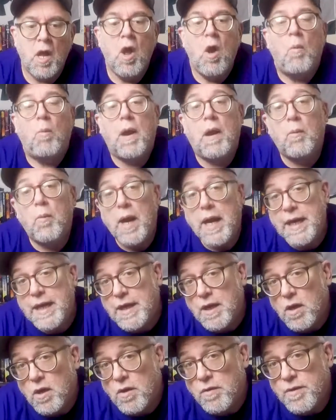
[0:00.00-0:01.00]
while
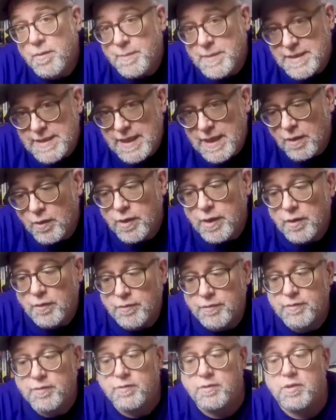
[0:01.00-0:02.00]
waiting on the
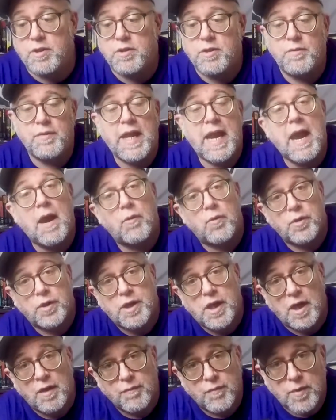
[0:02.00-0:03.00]
materials to do the outer
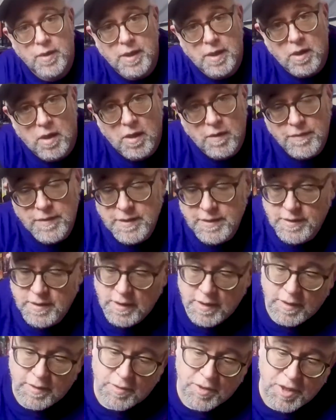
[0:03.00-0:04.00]
covering on this
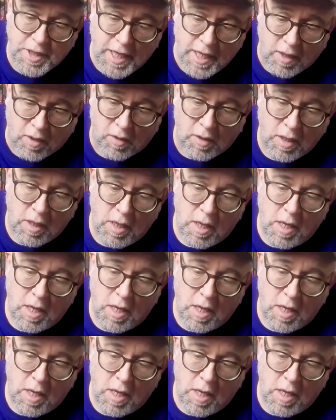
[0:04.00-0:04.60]
shell,